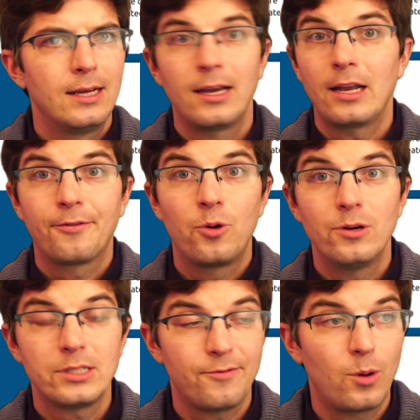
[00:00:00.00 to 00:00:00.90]
And of
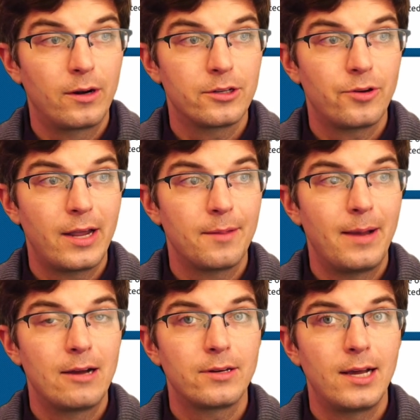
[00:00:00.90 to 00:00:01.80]
course, if you want to try them
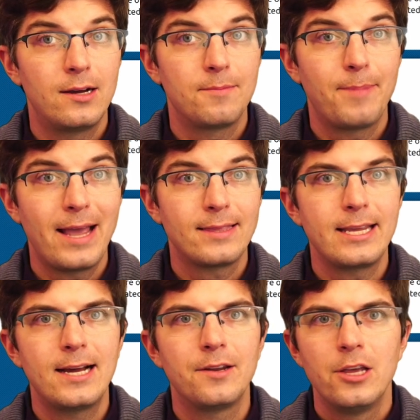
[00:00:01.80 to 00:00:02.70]
out on
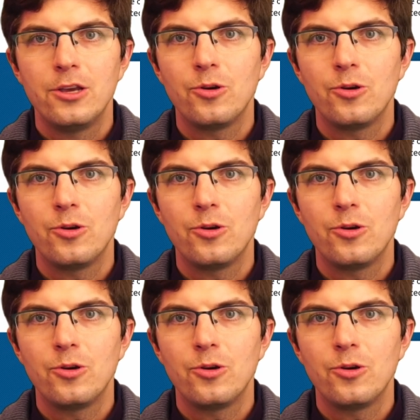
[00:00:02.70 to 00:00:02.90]
Pantheon,